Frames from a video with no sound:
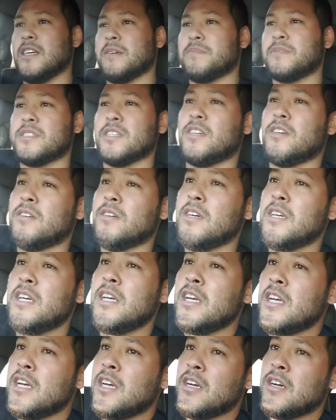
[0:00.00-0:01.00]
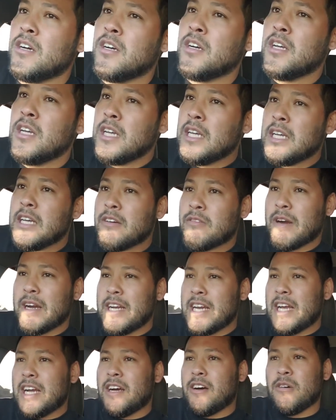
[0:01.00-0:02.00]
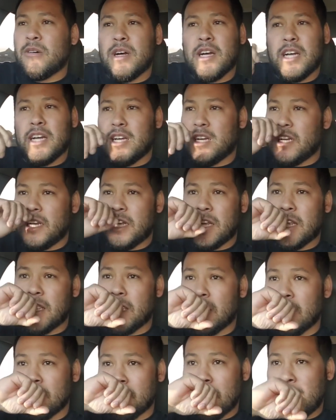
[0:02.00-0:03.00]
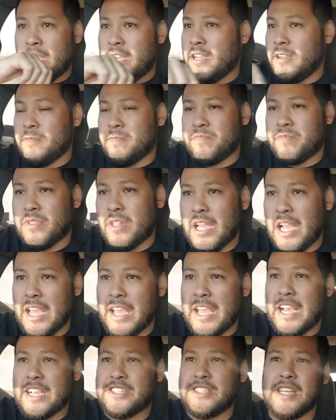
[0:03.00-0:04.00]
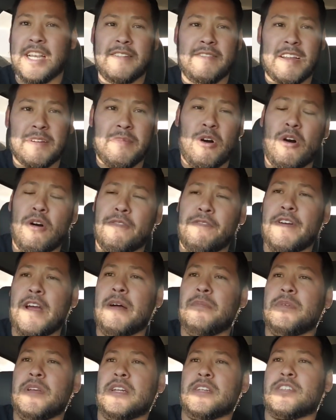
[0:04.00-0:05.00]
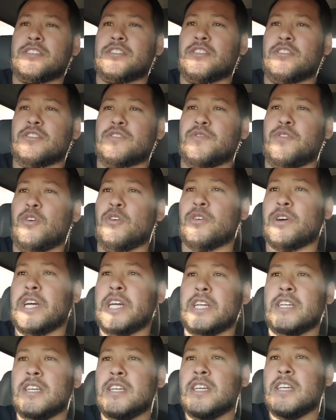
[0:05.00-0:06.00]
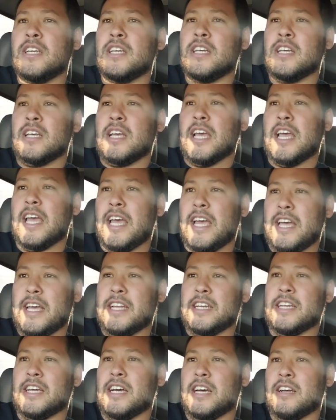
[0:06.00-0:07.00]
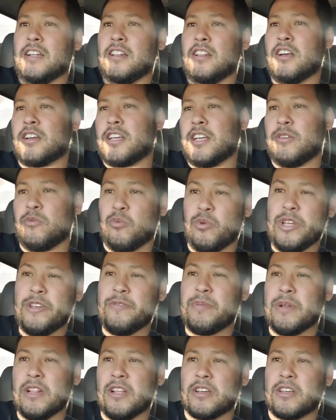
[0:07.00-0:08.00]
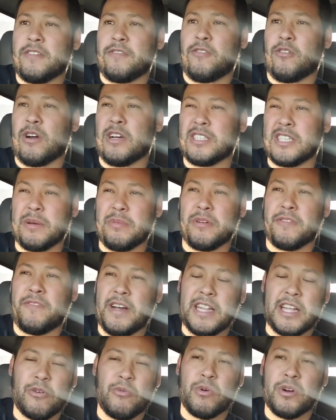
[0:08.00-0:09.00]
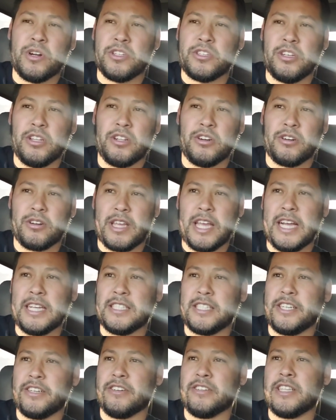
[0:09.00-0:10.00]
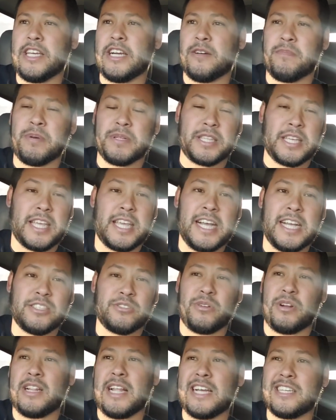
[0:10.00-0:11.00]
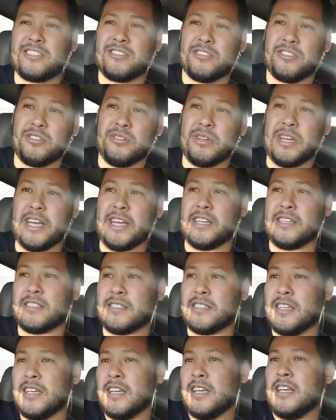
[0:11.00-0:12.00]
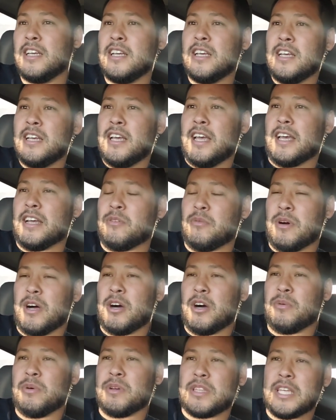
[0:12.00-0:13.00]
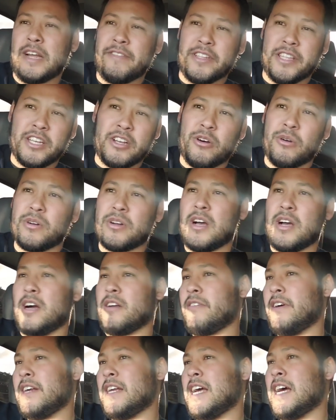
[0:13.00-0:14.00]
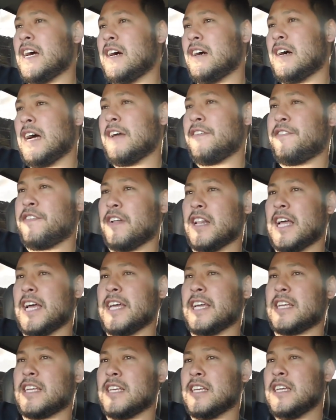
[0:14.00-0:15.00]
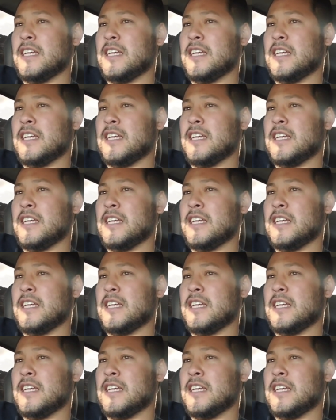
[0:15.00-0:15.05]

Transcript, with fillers: up. So right now, um, I actually have like my whole family on a search for it and uh, looking, we've been looking for. I was able to find like one or two little cans here and there, but the cans only last for two days. And well, with everything going on right now, I feel like